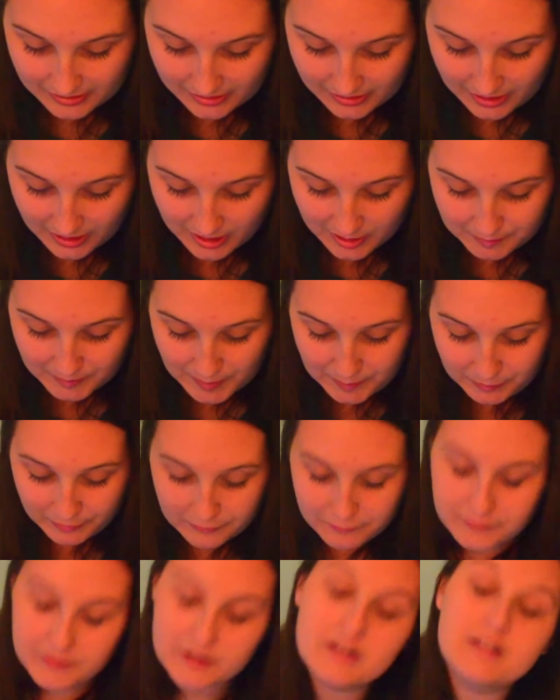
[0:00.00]
My
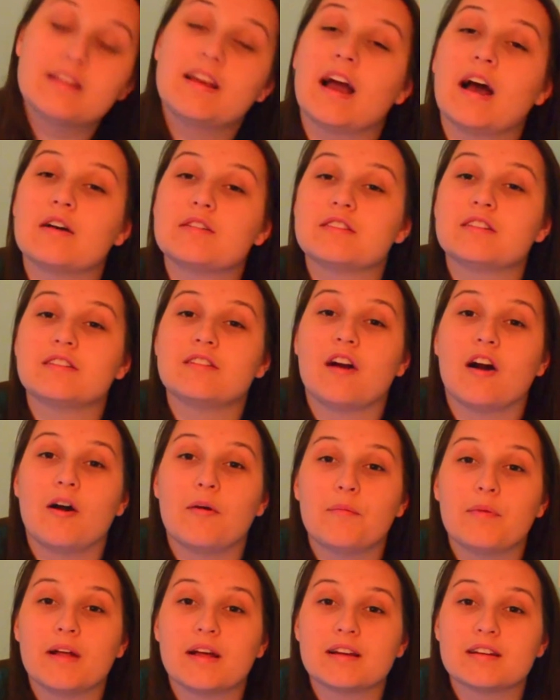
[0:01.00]
preferred housing
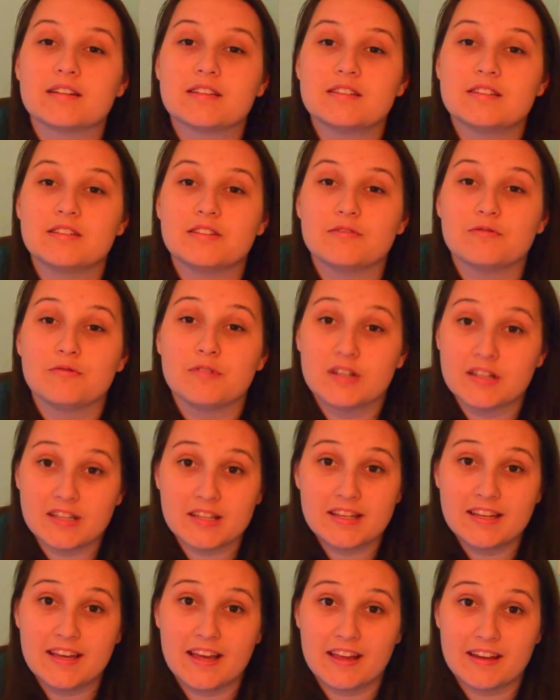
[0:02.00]
complex,
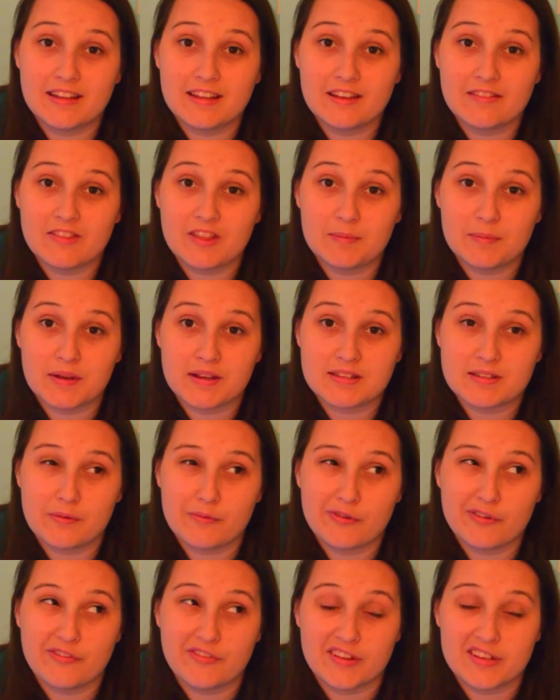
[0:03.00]
really any of them except
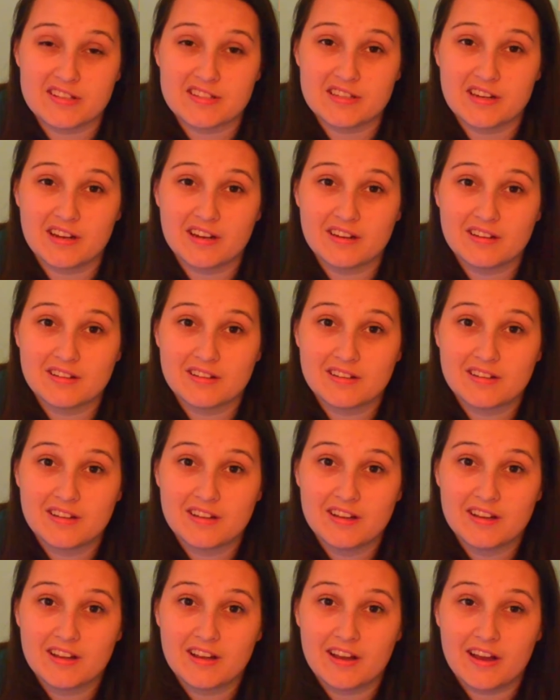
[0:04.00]
for Vista.
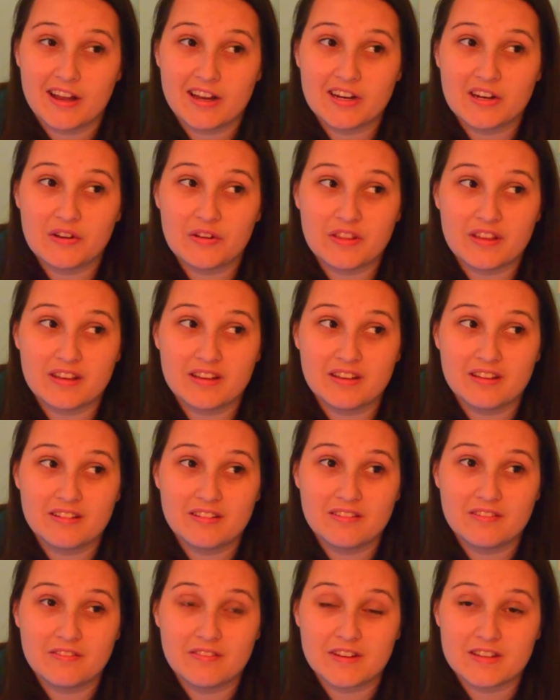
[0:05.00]
I know that
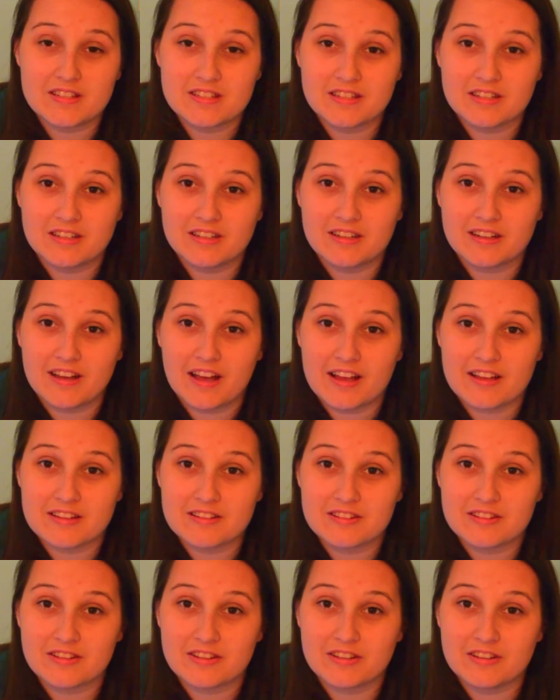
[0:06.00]
Vista has
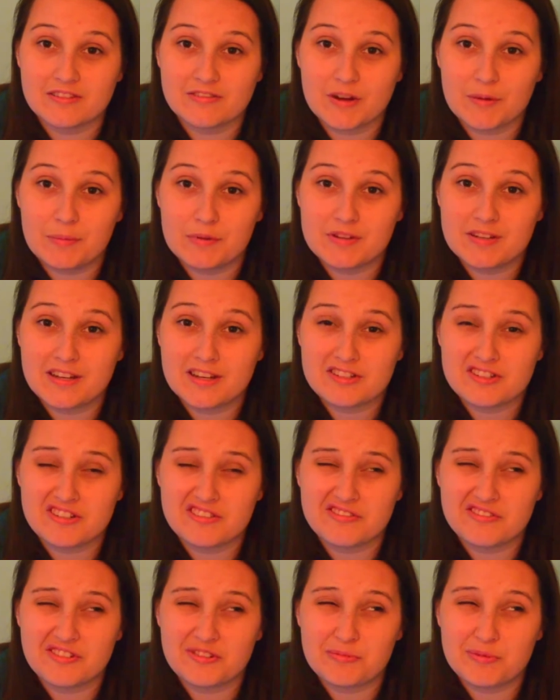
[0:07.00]
the reputation
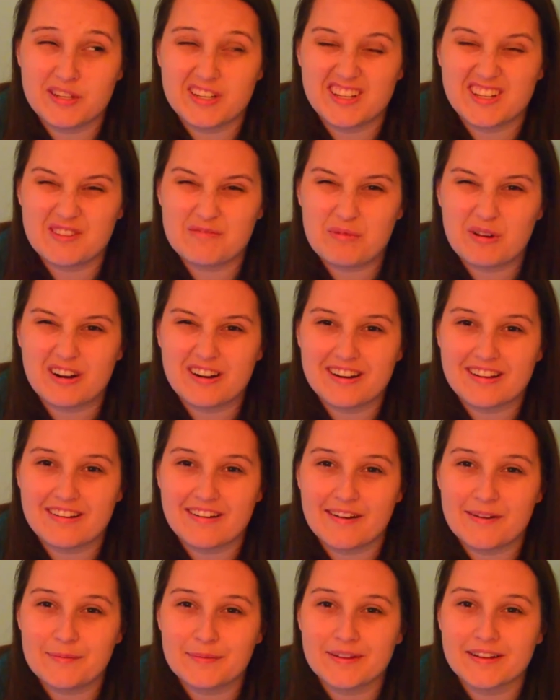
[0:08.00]
for being a party
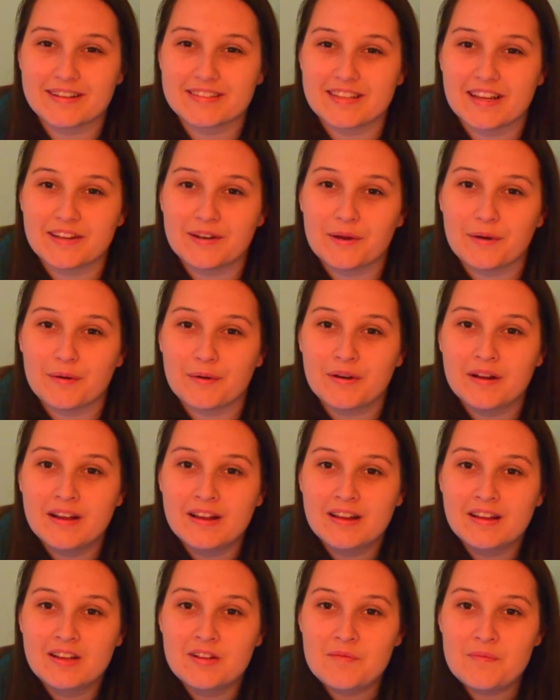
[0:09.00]
complex. I know
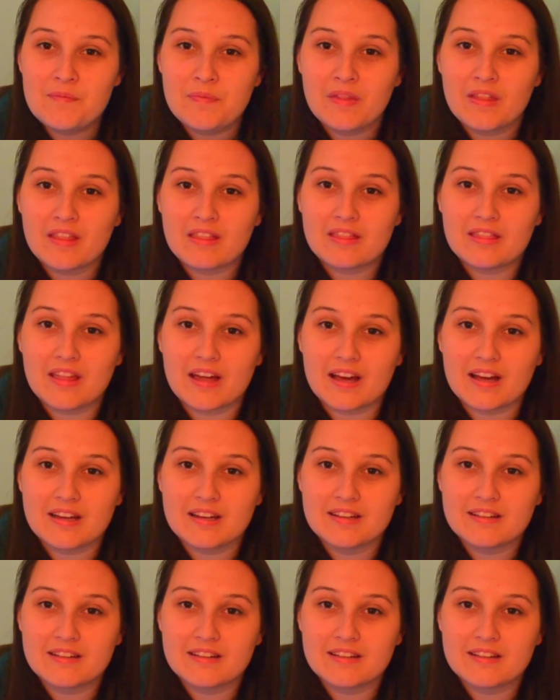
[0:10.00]
that,